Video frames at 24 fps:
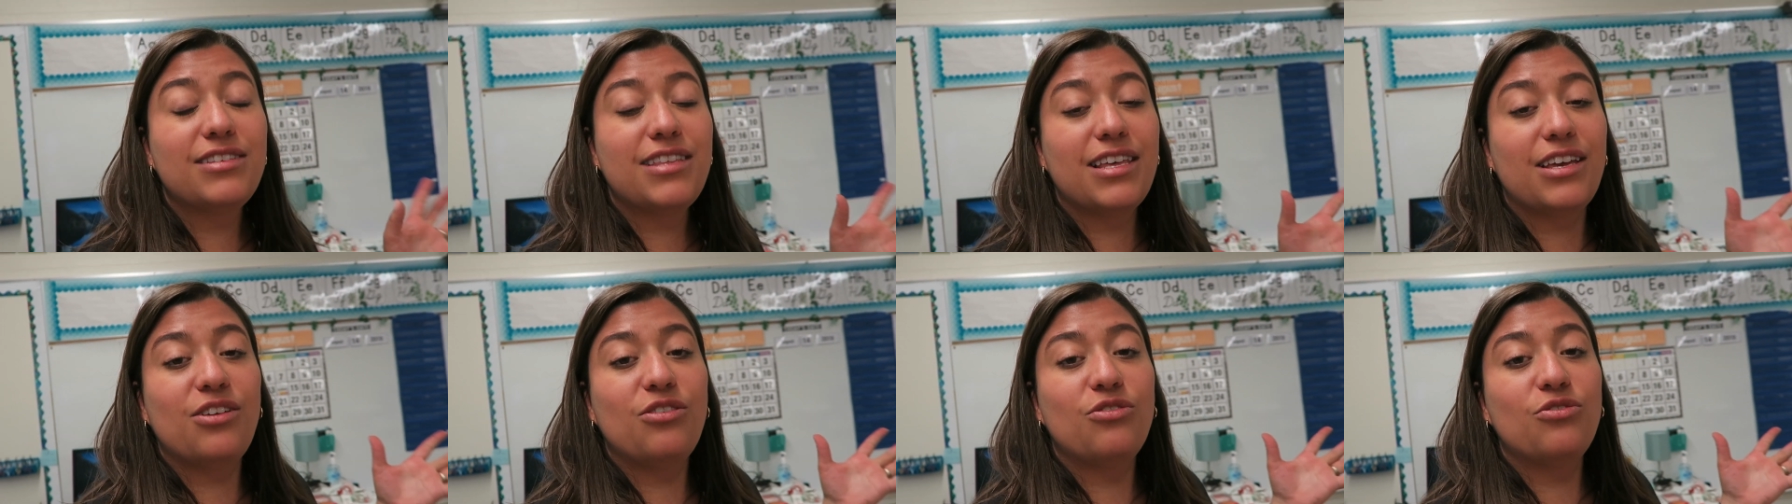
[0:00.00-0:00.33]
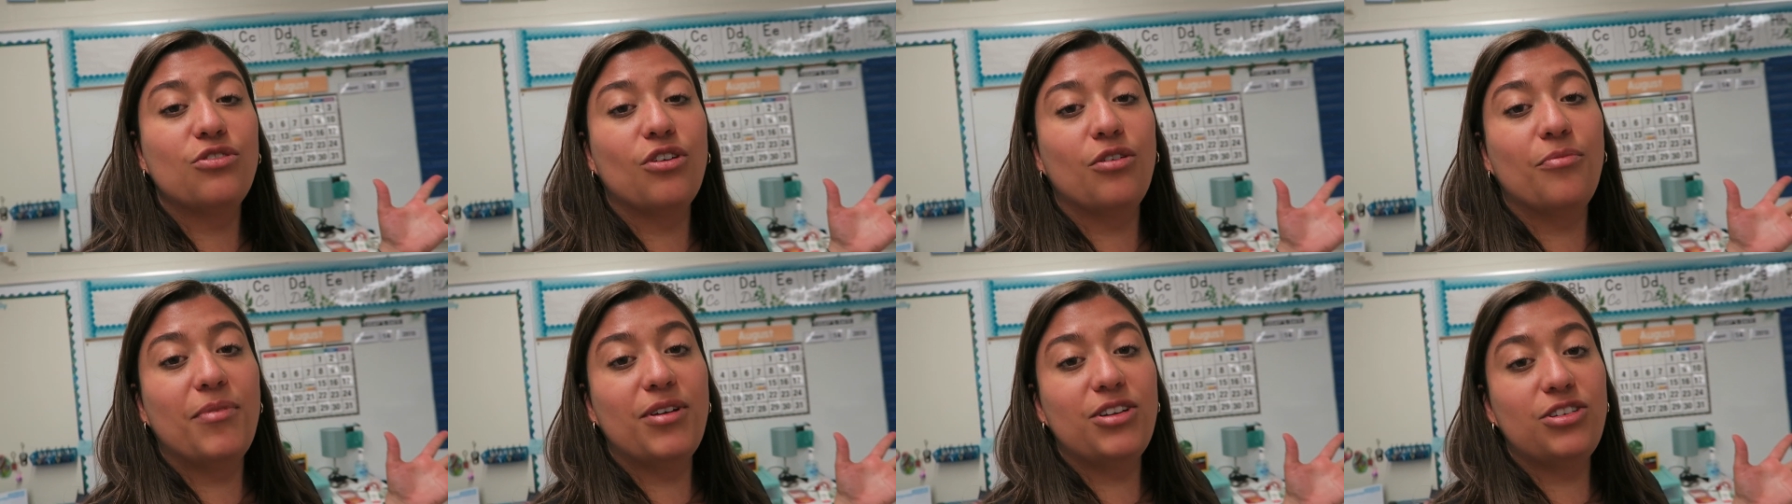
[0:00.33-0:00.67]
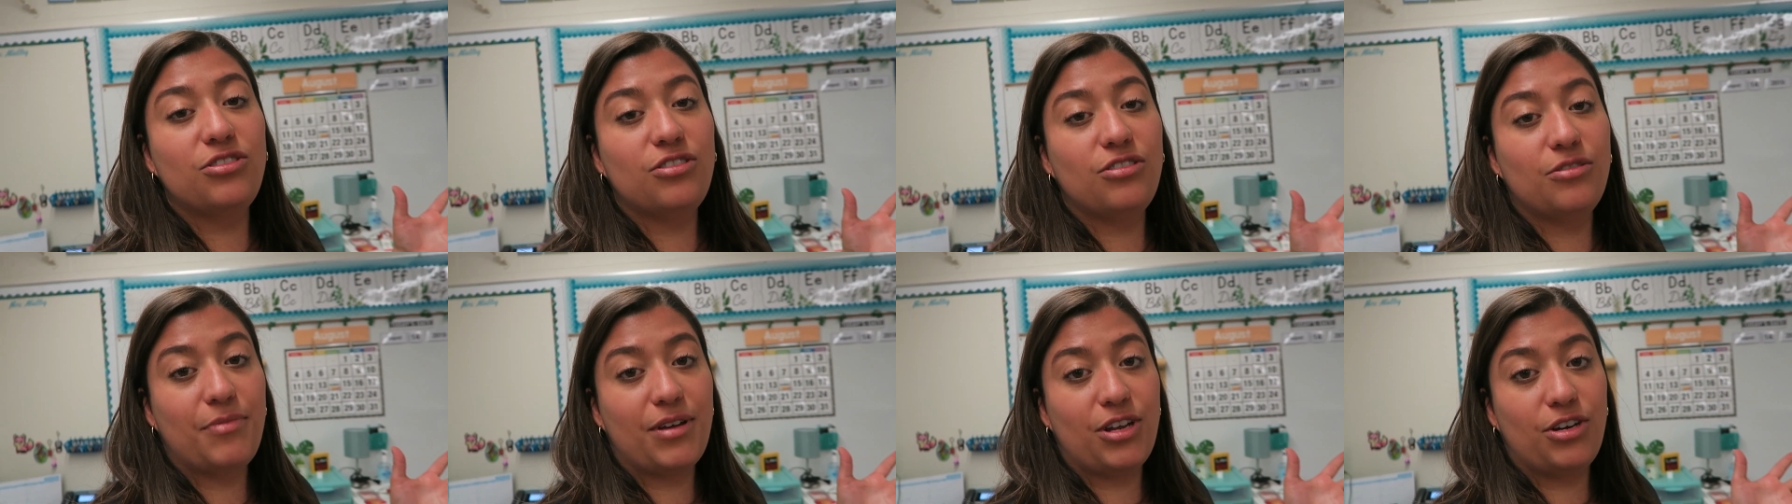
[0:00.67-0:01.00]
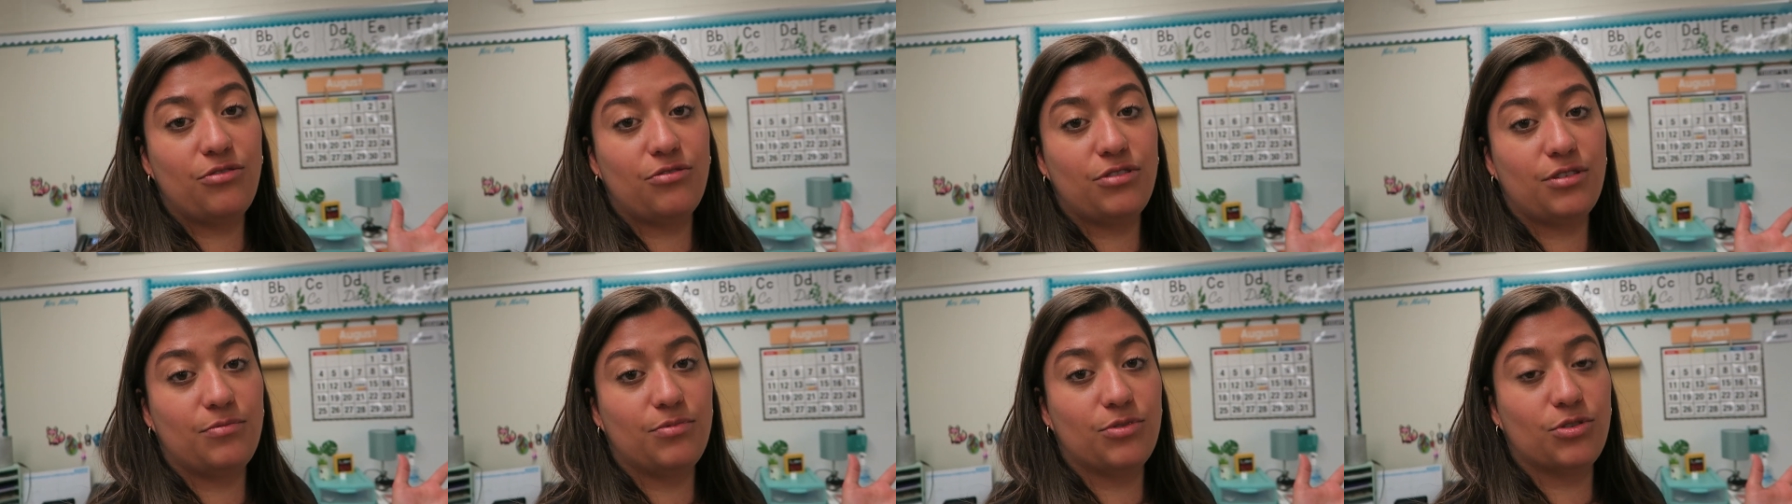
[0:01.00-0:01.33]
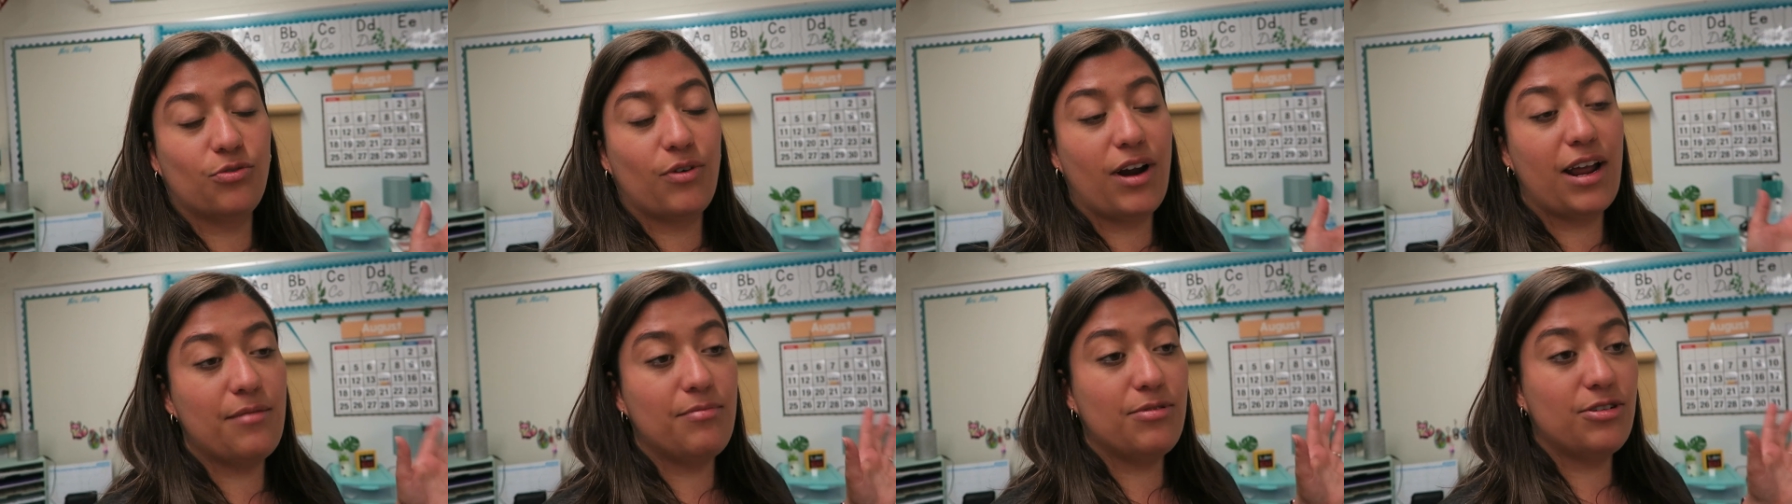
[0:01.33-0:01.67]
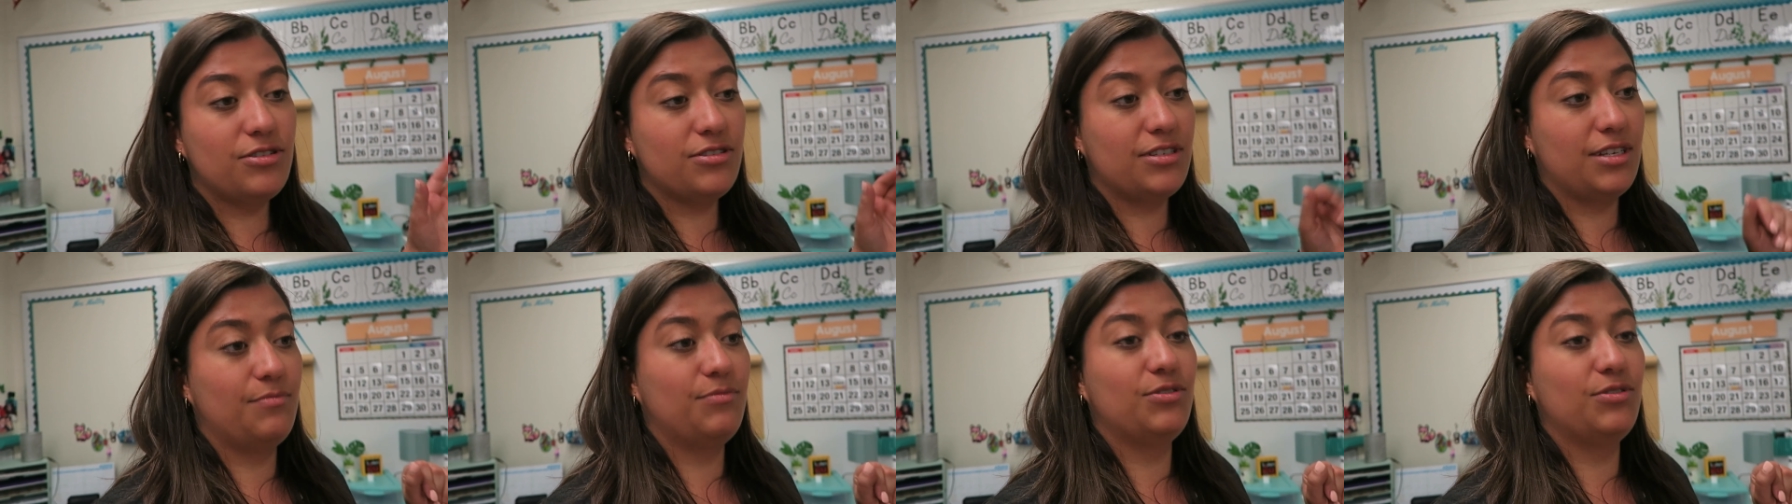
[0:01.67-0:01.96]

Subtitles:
Thank you so much to my new subscribers.